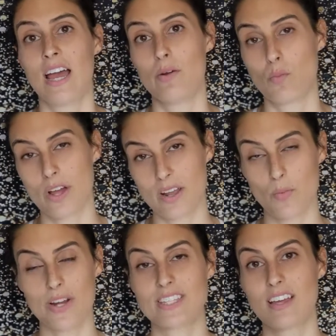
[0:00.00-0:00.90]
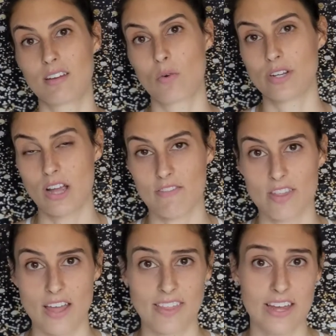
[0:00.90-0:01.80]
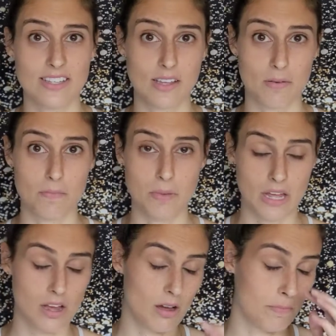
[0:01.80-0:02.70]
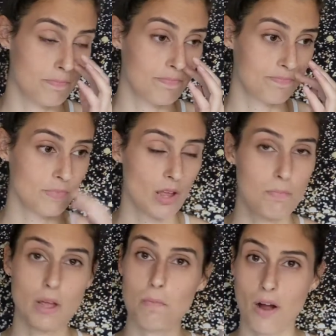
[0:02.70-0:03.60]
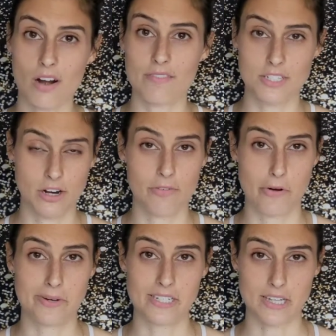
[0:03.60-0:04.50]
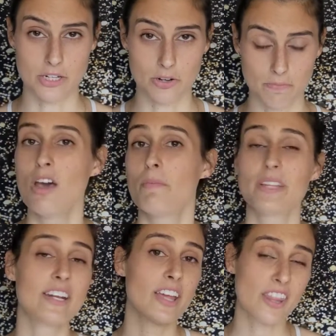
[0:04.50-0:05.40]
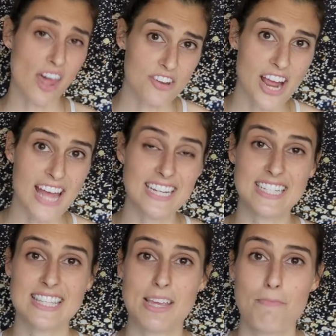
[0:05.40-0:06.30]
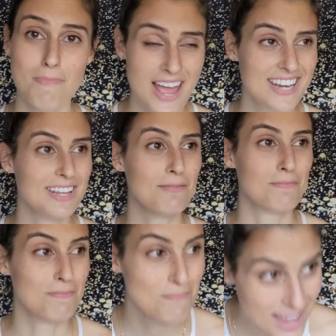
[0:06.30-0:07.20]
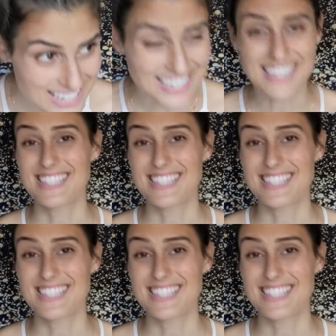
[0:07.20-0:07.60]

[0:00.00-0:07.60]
and what is kind of going to govern that? That is a big part of the terraforming discussion. But on the other hand, it's the many, many